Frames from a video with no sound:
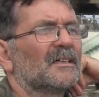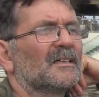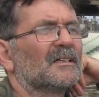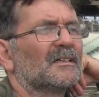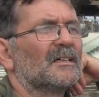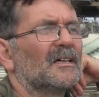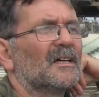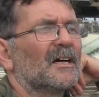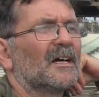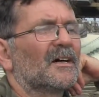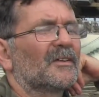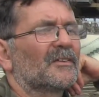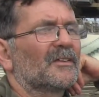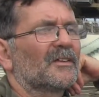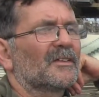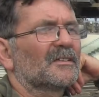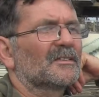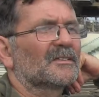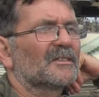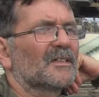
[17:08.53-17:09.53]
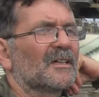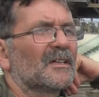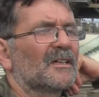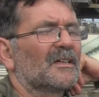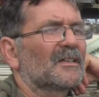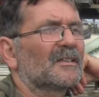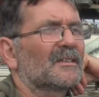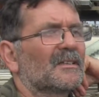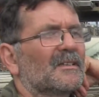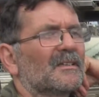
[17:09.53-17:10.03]

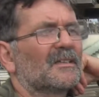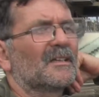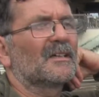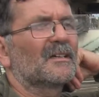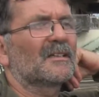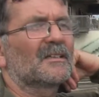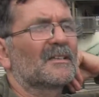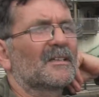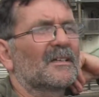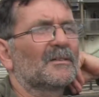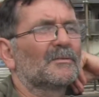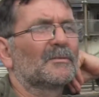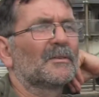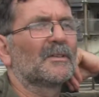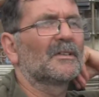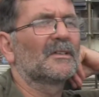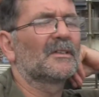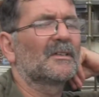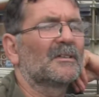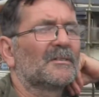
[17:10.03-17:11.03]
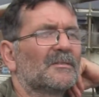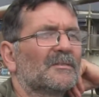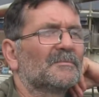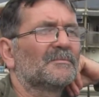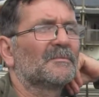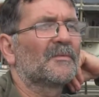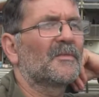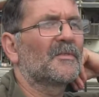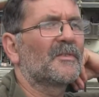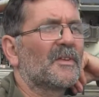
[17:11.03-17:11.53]
I think we're
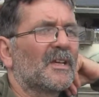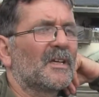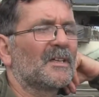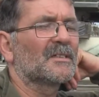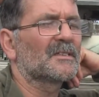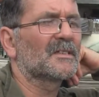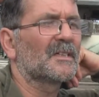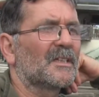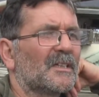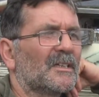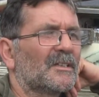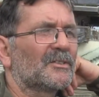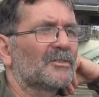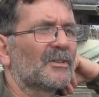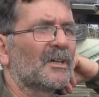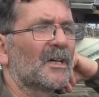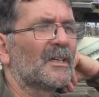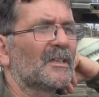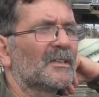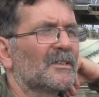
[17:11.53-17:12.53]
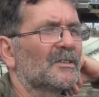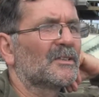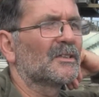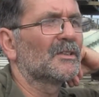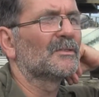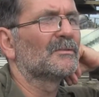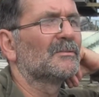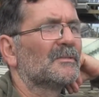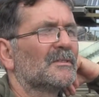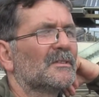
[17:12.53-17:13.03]
things that you're trying to
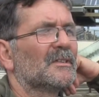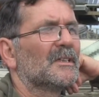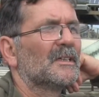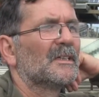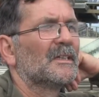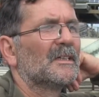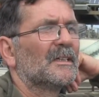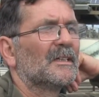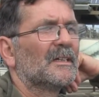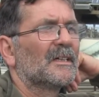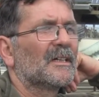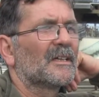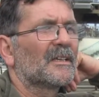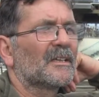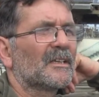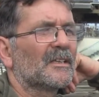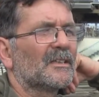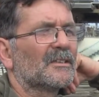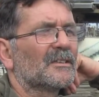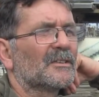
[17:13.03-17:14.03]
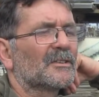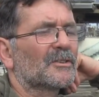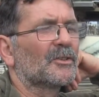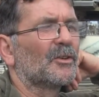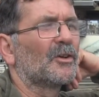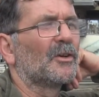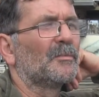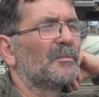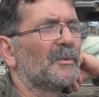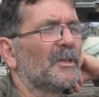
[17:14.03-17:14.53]
do, I think there's
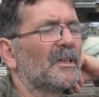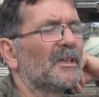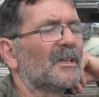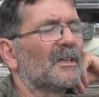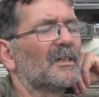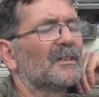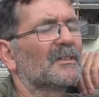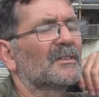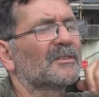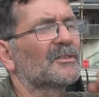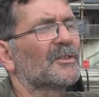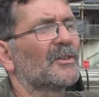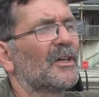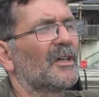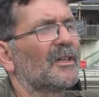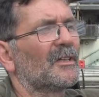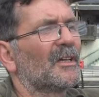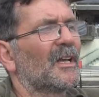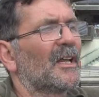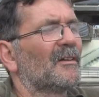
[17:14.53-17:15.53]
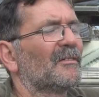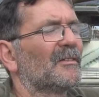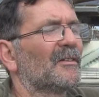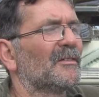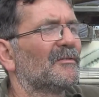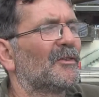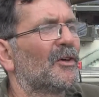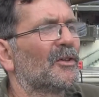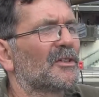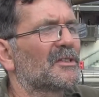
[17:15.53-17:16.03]
got to be a certain
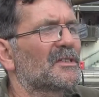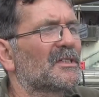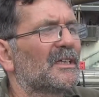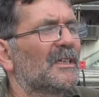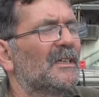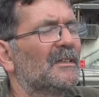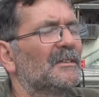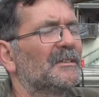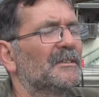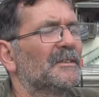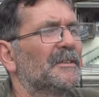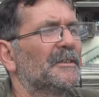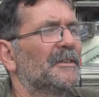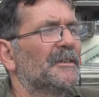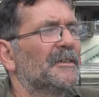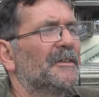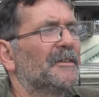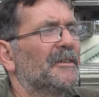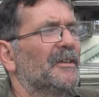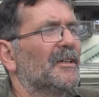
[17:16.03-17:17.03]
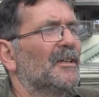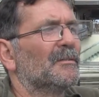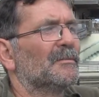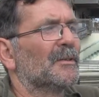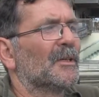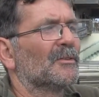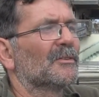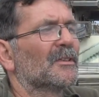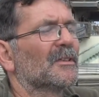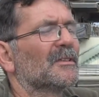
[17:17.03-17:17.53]
level of honesty
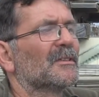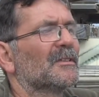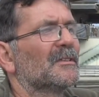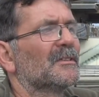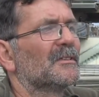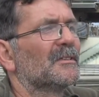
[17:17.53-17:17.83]
about it.